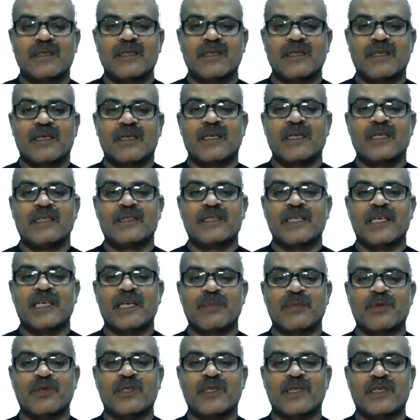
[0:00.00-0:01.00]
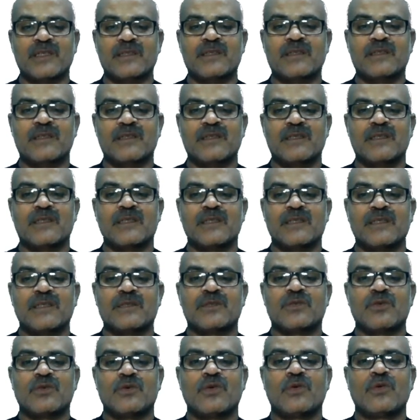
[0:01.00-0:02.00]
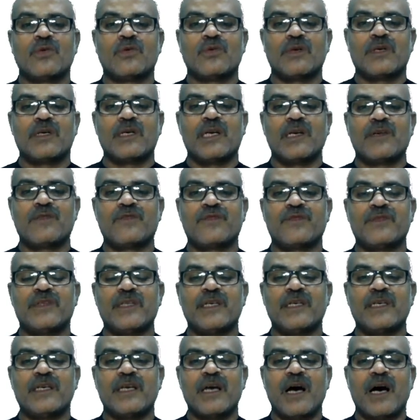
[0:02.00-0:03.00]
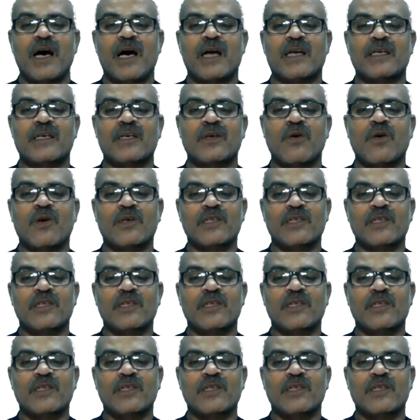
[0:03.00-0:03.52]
in therapeutics. So if they are not